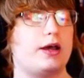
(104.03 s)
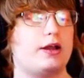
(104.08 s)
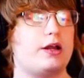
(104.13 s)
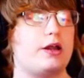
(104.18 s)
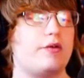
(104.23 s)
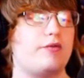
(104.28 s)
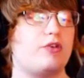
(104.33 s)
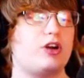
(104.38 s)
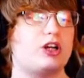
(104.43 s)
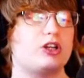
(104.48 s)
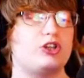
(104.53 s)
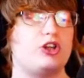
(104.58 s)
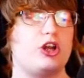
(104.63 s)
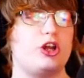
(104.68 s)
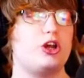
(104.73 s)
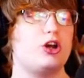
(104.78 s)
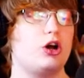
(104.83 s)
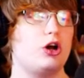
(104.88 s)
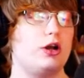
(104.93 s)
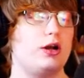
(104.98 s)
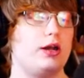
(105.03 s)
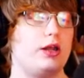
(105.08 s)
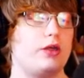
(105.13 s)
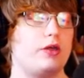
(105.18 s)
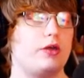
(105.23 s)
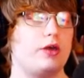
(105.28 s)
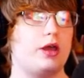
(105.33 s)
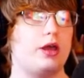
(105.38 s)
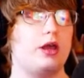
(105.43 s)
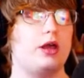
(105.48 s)
I never actually got
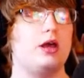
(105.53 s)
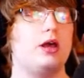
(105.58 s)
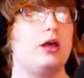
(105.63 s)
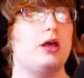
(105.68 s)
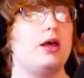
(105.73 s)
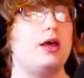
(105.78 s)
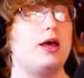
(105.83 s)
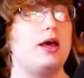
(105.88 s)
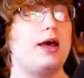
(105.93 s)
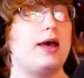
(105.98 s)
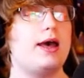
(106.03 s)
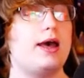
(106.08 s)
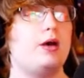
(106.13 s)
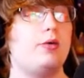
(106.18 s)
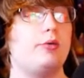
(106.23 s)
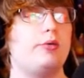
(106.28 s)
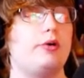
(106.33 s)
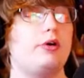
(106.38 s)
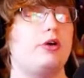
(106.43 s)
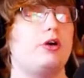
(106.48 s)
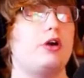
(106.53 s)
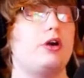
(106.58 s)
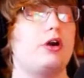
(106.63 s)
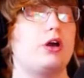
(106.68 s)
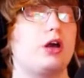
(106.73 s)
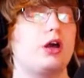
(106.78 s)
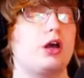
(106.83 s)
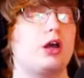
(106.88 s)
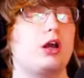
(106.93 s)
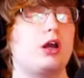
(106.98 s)
anything. Uh, we're
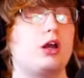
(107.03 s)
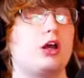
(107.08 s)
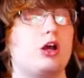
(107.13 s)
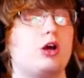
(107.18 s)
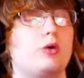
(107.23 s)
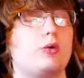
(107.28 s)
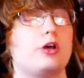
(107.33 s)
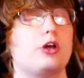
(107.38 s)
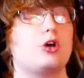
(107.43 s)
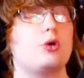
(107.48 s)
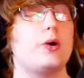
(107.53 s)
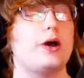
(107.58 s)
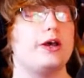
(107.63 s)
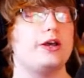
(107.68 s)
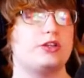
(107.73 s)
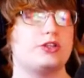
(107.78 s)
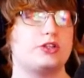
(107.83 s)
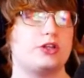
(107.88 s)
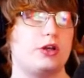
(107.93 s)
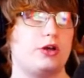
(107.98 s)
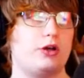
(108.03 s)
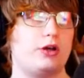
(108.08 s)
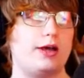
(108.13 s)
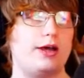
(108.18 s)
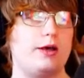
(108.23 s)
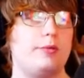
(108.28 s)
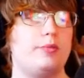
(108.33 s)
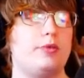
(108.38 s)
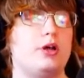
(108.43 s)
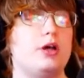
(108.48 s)
gonna go with quests. So,
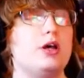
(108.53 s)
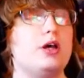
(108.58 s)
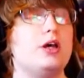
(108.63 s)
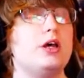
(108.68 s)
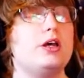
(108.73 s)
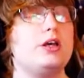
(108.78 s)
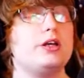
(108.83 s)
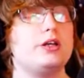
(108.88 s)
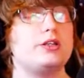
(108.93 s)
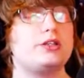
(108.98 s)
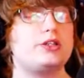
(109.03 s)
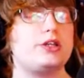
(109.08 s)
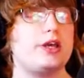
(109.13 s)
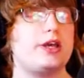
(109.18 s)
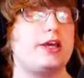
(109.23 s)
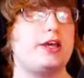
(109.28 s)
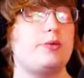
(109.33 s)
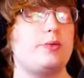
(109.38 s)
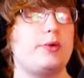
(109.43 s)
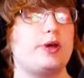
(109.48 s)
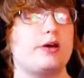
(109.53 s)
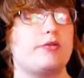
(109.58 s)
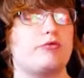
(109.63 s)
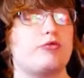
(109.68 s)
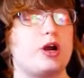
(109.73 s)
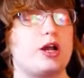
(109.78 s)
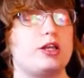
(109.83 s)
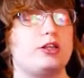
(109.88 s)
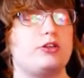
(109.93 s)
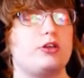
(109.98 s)
um, you see here we have
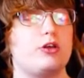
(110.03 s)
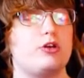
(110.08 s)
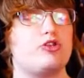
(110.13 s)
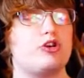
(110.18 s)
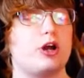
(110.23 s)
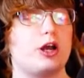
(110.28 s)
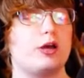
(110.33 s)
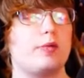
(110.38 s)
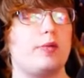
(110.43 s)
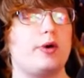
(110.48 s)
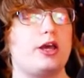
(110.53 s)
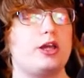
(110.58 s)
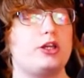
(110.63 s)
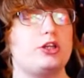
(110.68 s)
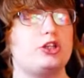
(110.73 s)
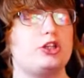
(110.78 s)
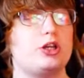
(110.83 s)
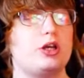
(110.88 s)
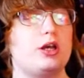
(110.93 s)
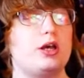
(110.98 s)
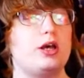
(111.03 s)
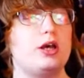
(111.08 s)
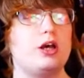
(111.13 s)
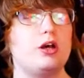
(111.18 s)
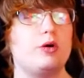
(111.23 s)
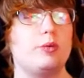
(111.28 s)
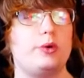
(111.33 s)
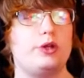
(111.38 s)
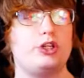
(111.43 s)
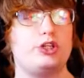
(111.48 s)
Rise of the Dragon Mage,
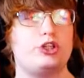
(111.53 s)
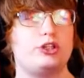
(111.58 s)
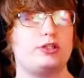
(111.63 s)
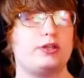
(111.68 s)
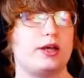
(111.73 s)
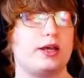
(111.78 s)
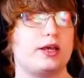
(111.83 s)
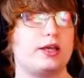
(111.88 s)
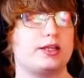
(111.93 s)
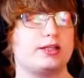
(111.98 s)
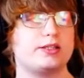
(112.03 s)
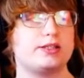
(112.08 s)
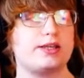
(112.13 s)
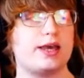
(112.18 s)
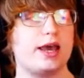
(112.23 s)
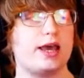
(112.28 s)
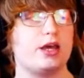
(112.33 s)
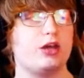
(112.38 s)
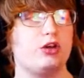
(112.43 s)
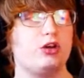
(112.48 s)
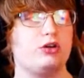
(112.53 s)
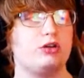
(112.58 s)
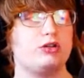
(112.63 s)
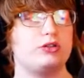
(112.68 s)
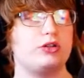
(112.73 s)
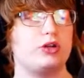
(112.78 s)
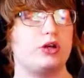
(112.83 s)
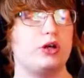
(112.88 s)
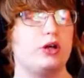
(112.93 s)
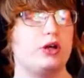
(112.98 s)
which is like a
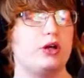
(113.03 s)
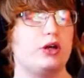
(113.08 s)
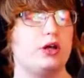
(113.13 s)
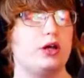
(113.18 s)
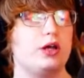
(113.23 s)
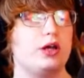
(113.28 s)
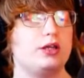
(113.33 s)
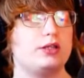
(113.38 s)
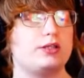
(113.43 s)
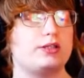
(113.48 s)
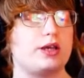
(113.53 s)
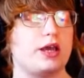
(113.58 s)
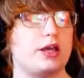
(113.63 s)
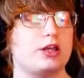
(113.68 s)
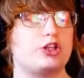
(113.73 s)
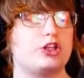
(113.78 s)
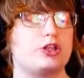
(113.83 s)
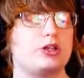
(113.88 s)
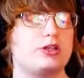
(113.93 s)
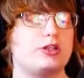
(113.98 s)
second section.